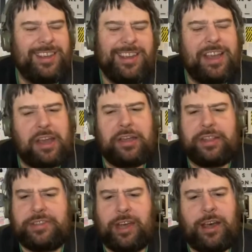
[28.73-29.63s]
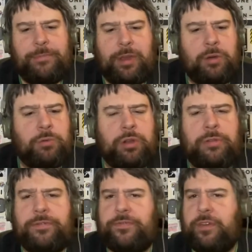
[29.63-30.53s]
at the time who would
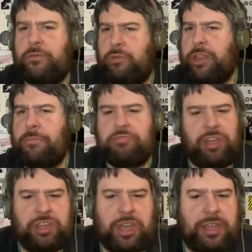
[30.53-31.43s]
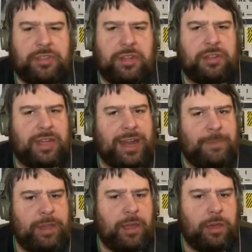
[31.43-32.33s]
have uh, really appreciated Dannii
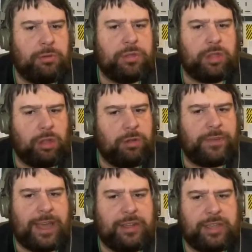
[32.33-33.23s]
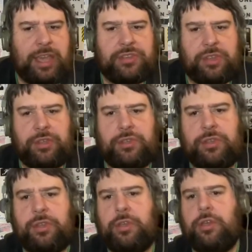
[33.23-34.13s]
Minogue's Love and Kisses.
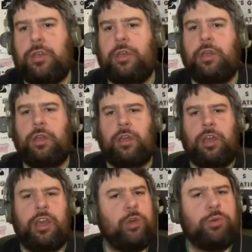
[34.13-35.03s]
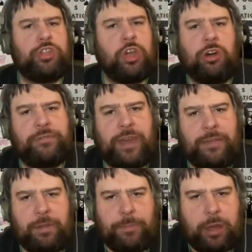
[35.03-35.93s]
Who was your
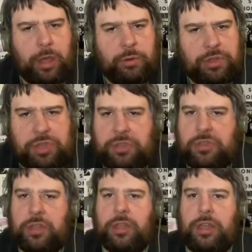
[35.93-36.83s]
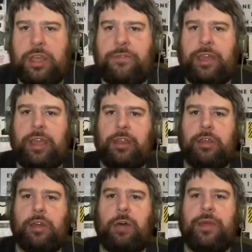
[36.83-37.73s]
favourite Minogue sister? Leave it in the
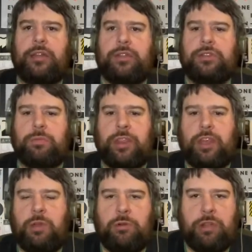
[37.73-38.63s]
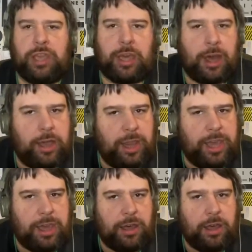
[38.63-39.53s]
comments whether you were a Kylie
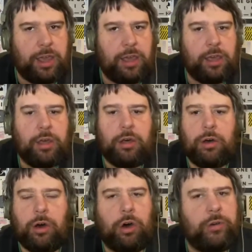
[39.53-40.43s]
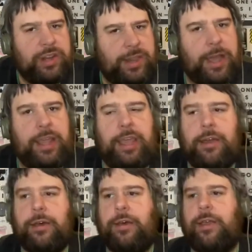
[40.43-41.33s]
guy or a Dannii guy.